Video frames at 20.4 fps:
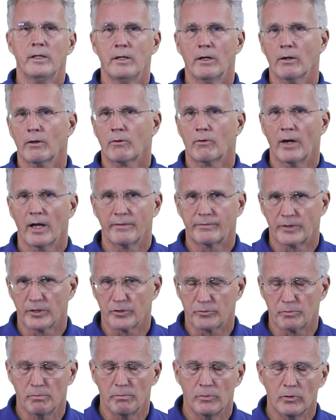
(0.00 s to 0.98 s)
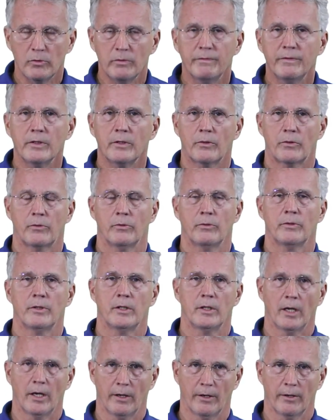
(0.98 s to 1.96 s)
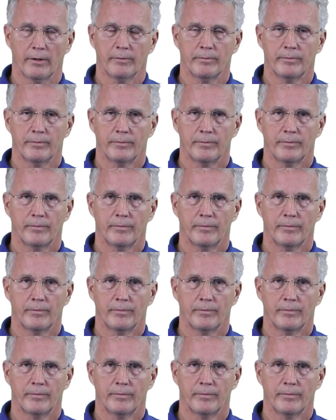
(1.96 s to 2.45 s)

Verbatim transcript: the aircraft is moving through the air,